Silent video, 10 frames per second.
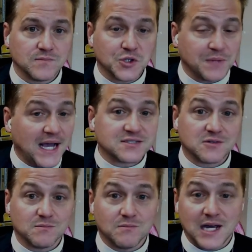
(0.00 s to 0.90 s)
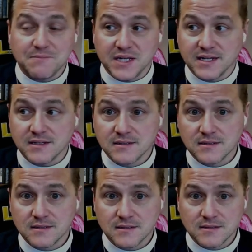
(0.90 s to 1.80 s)
Your pastor might be
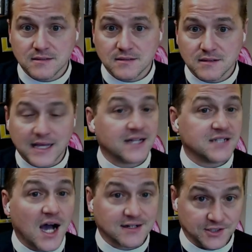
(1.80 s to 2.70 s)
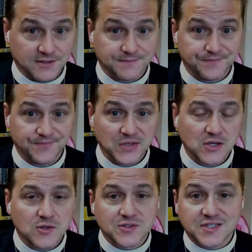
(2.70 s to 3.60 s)
like a doctor
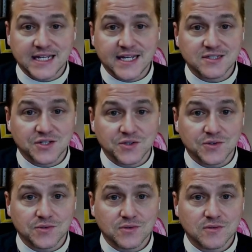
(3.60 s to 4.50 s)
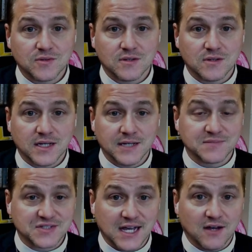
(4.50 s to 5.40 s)
who's thinking to
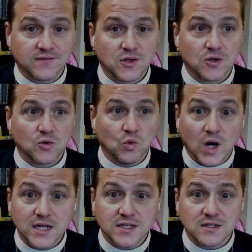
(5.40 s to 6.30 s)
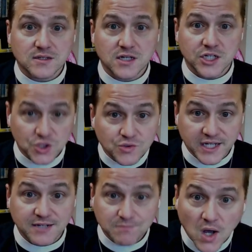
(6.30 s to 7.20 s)
himself what you
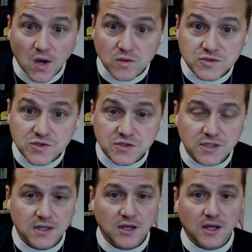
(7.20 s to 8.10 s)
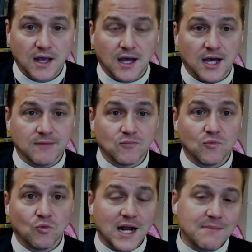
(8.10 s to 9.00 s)
need most.
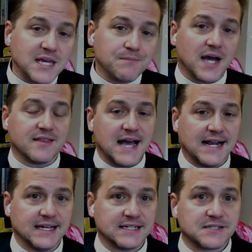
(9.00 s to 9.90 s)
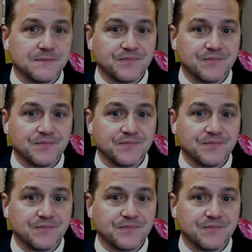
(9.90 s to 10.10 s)
What I mean by that is